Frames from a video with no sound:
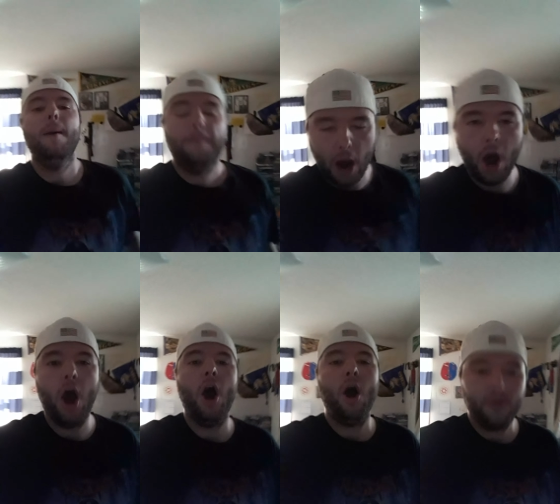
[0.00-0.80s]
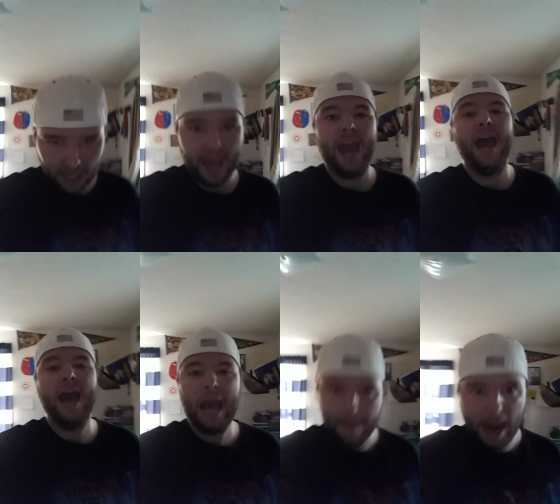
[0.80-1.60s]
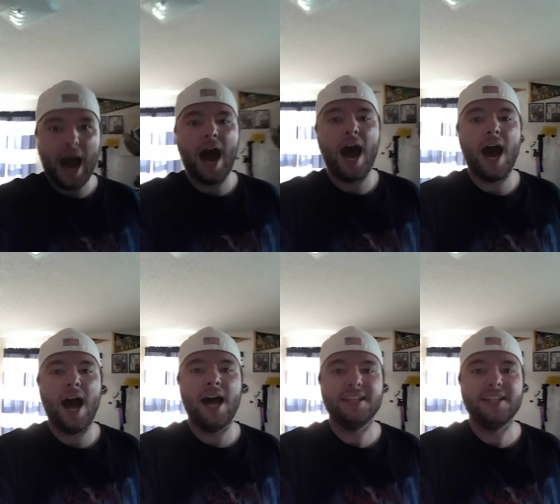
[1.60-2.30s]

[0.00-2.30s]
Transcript: Pokemon.